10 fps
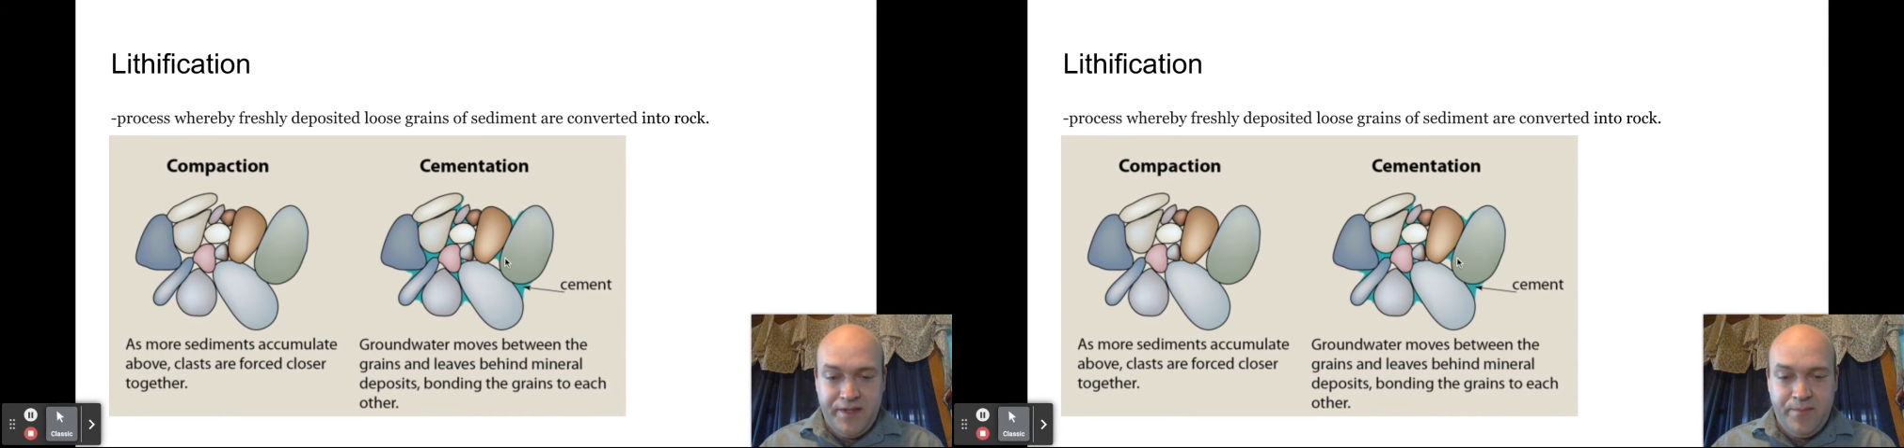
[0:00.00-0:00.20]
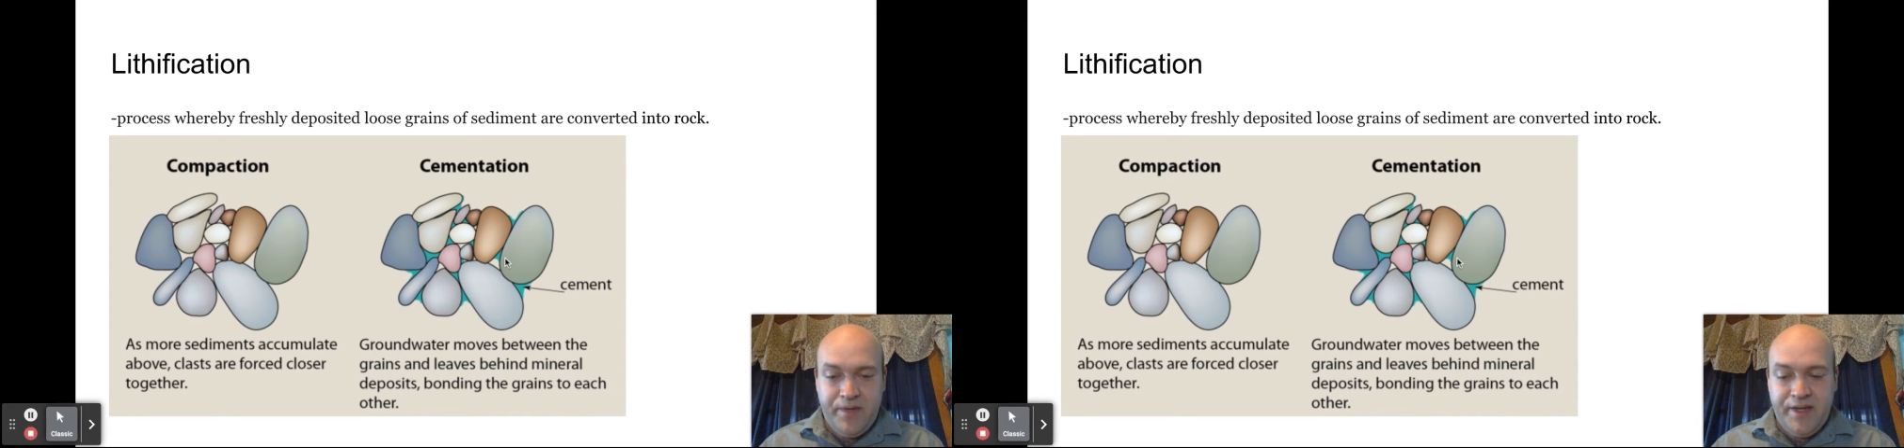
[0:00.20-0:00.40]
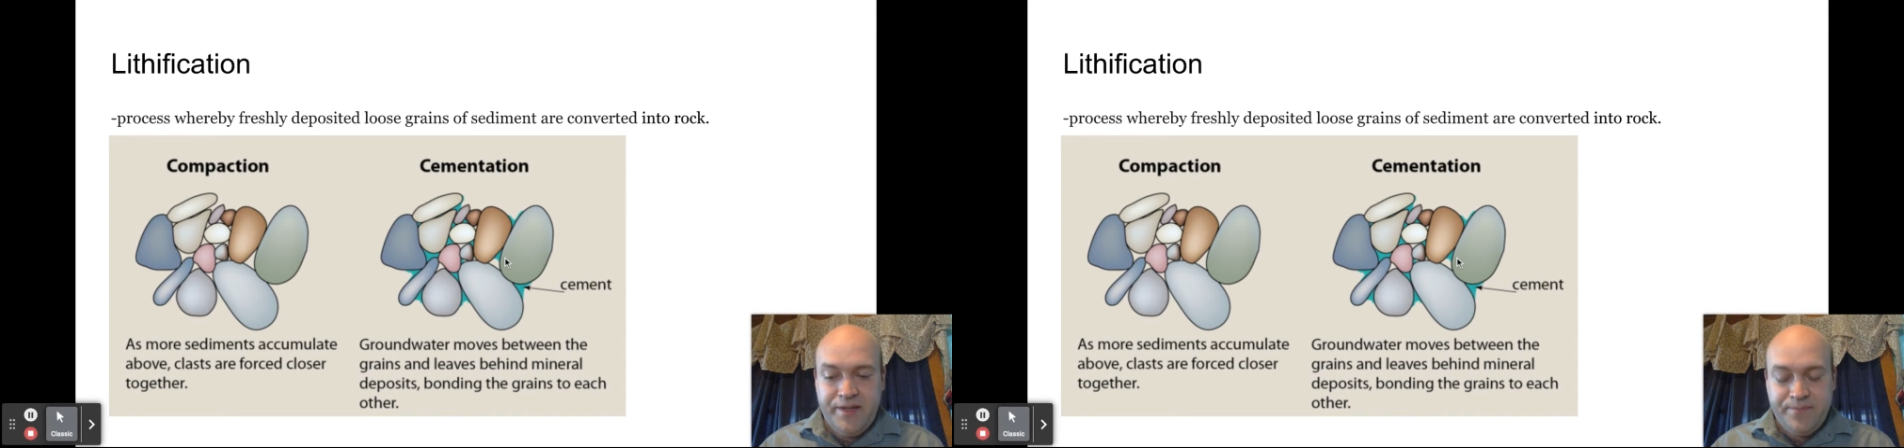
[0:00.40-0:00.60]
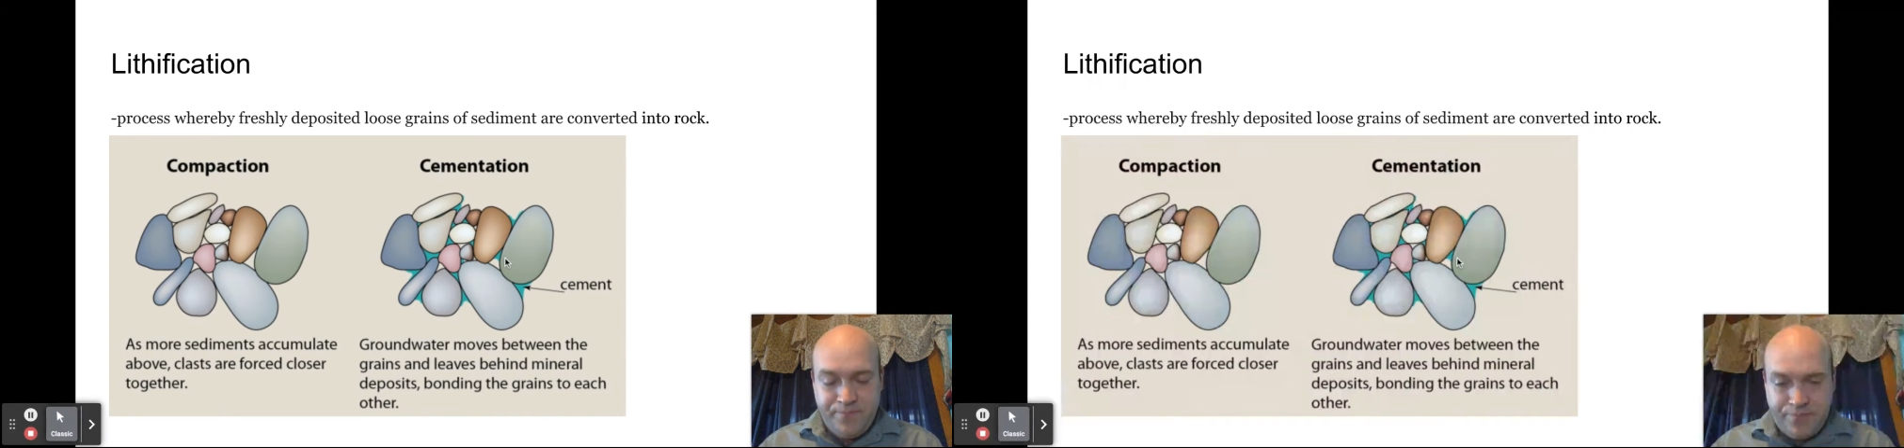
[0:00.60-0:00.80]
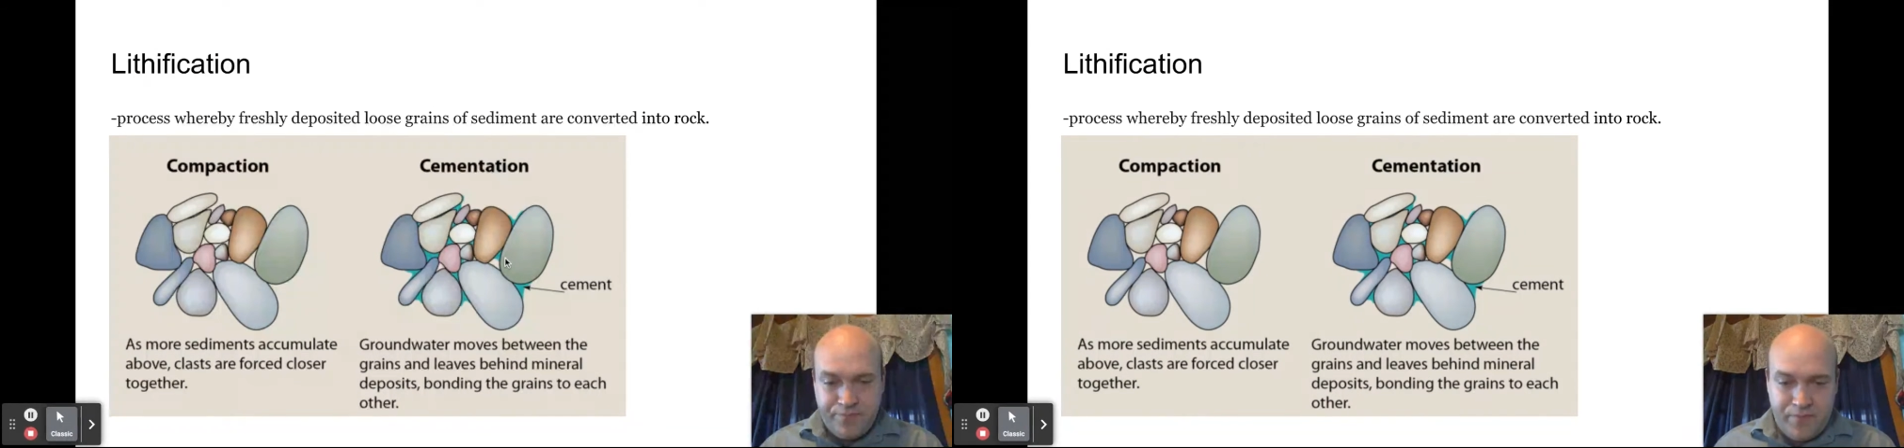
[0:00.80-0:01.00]
in by
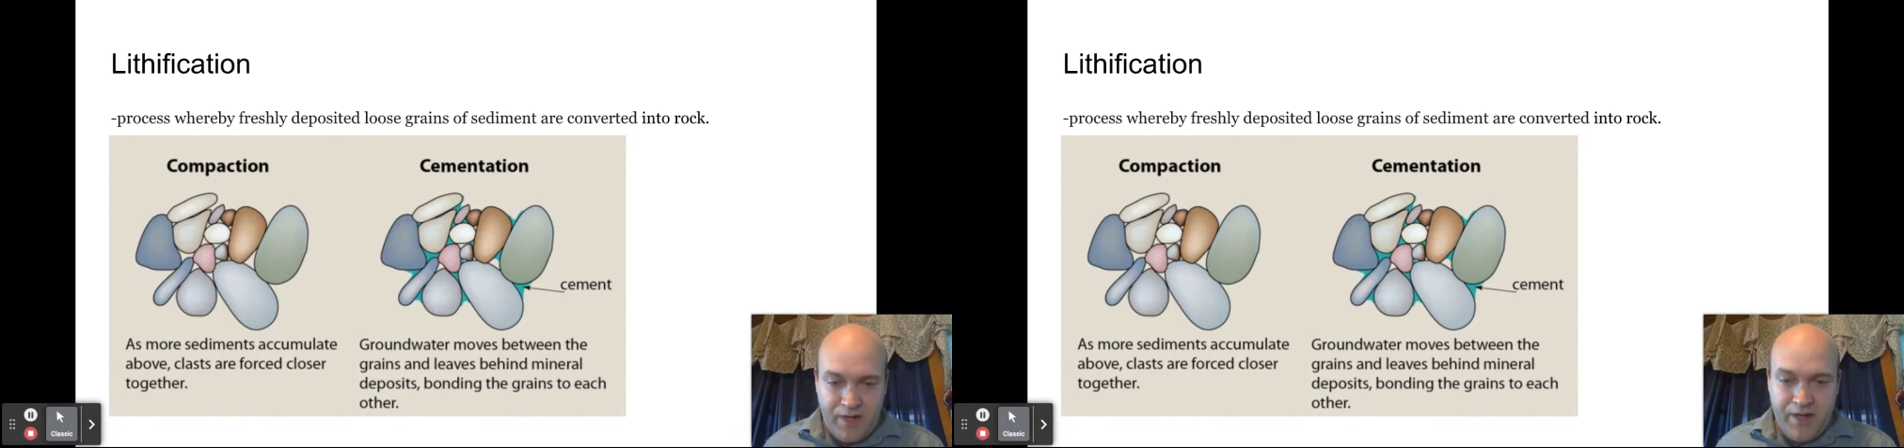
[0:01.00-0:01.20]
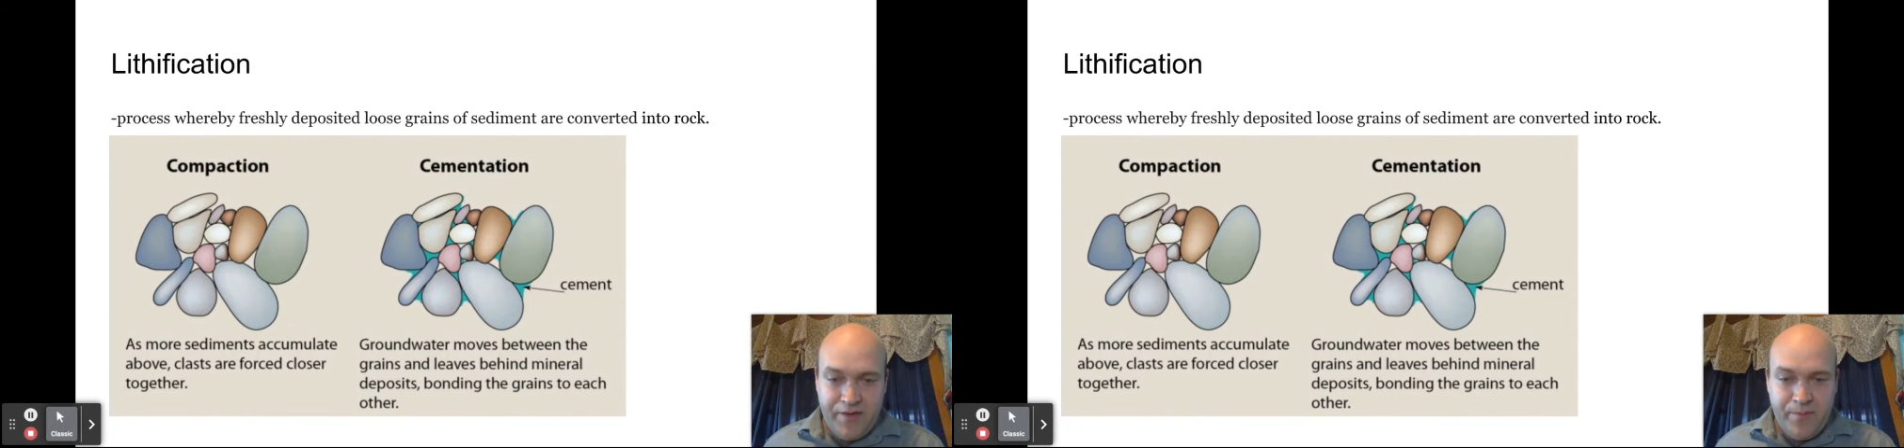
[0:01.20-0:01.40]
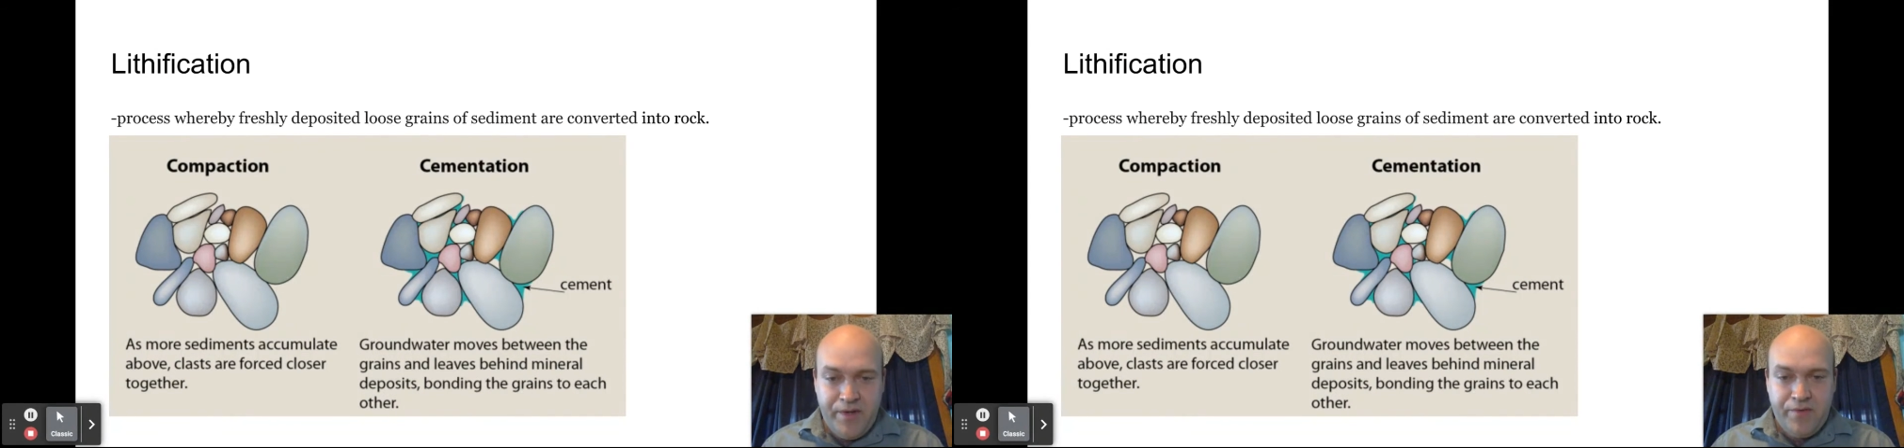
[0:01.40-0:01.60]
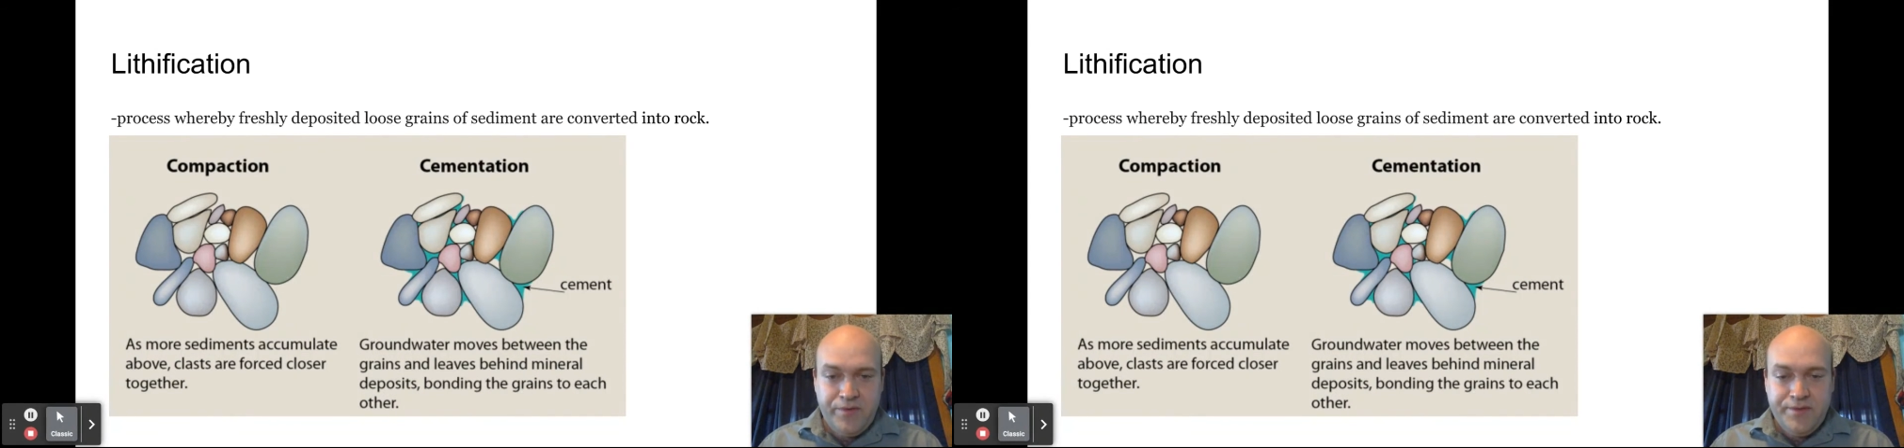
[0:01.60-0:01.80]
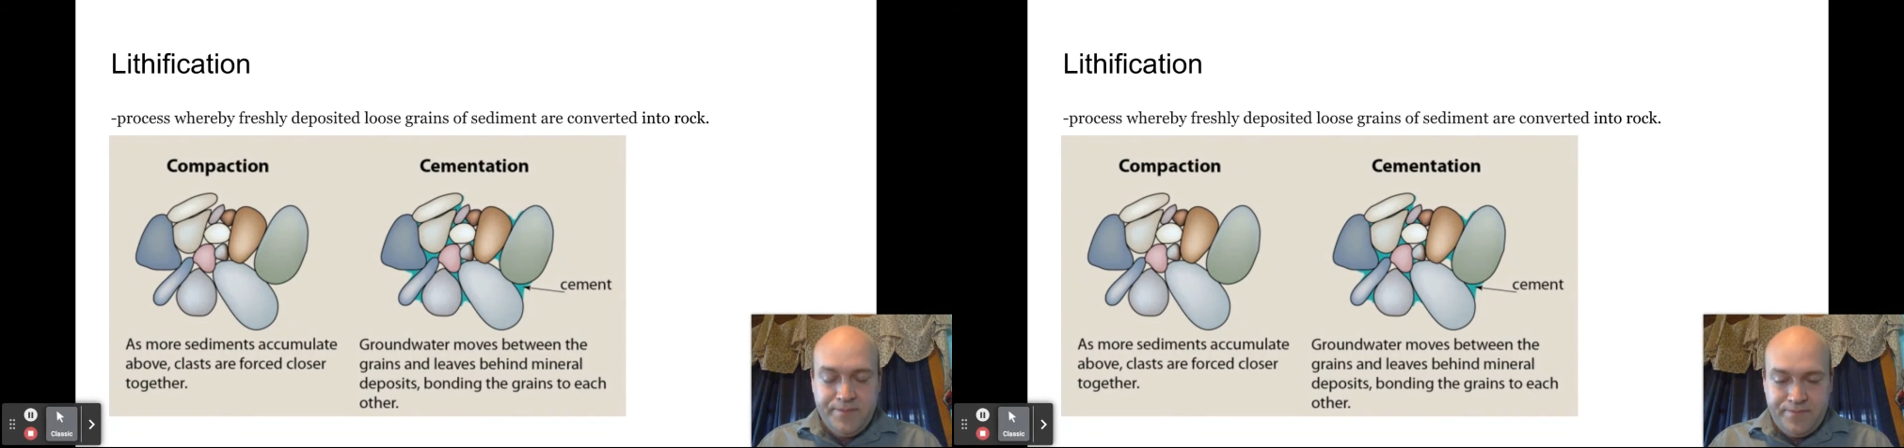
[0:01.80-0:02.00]
other
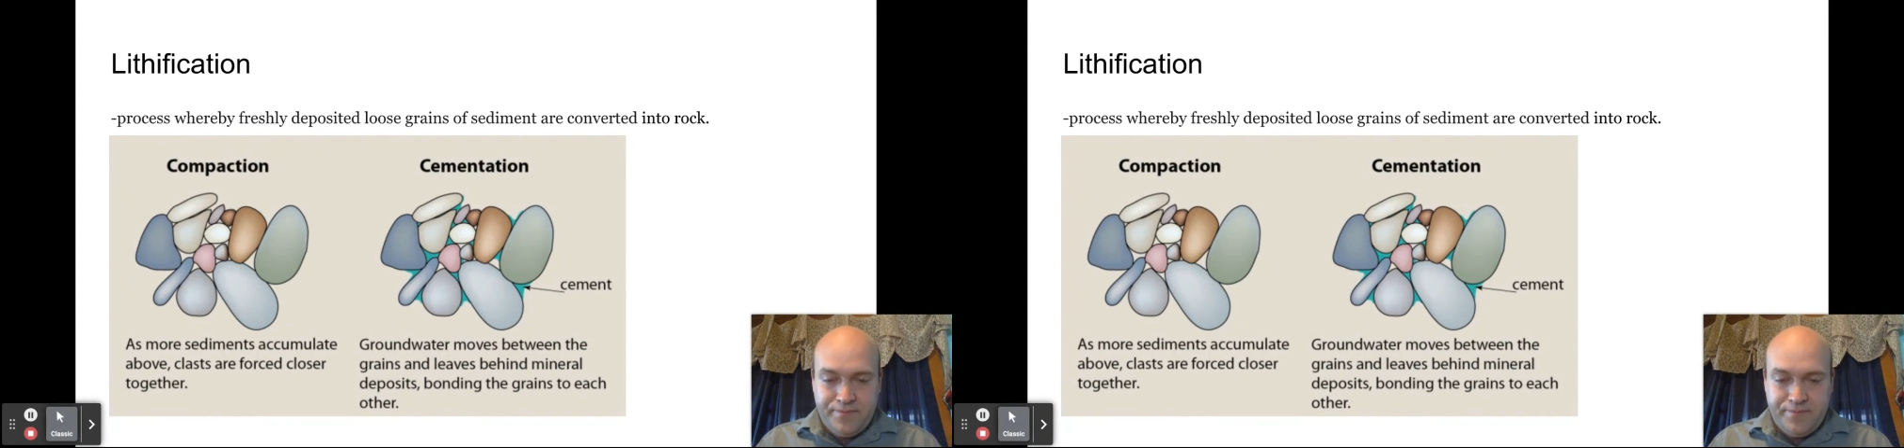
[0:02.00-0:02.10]
minerals,